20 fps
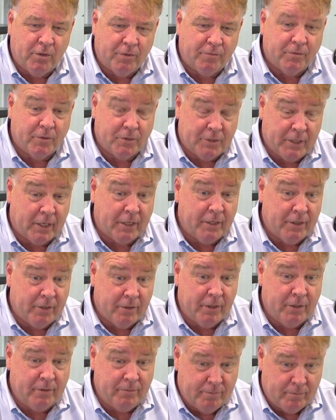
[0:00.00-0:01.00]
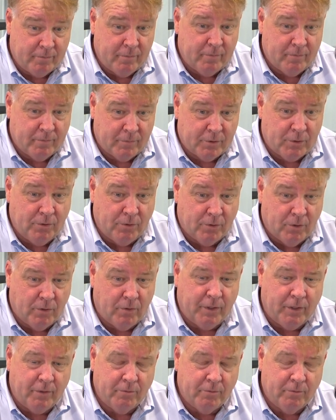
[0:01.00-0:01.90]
word for secondary school. Mm-hmm.